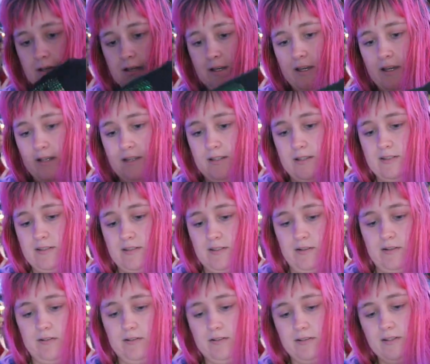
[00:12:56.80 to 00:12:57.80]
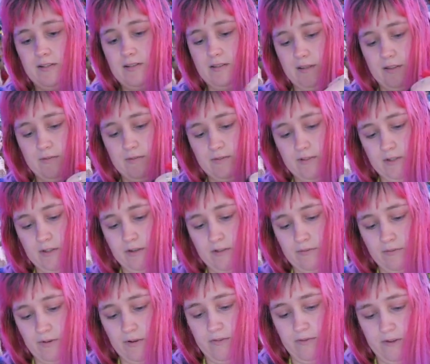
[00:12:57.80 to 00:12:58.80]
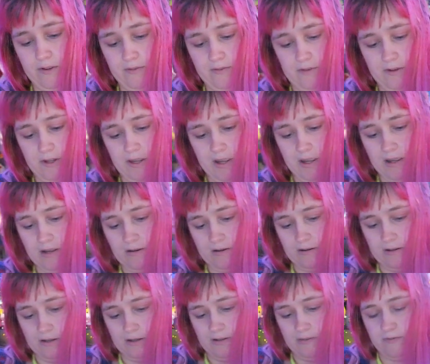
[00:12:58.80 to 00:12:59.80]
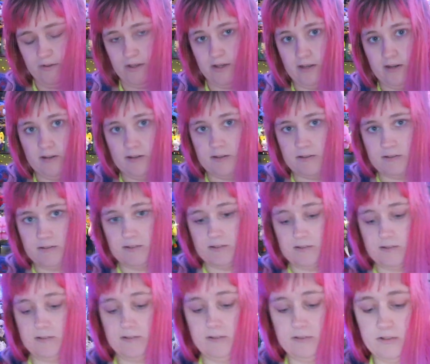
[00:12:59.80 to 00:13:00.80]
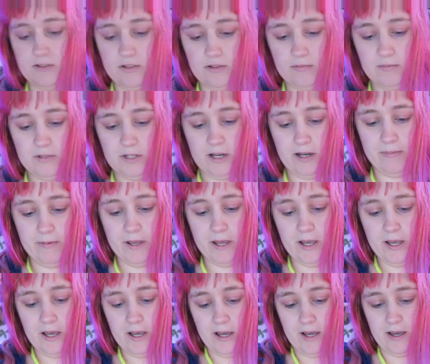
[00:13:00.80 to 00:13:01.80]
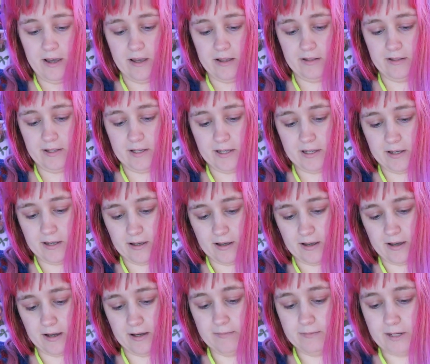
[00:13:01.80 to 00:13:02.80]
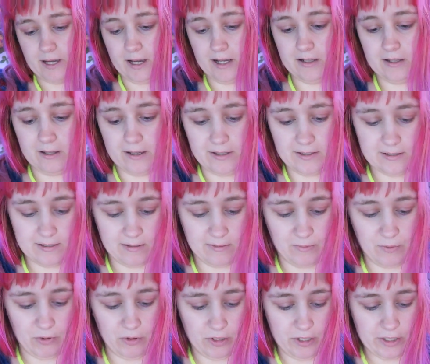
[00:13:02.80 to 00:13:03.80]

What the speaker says: I got this thing was like $350. Not even kidding. This little tube top. And like, I'm not like some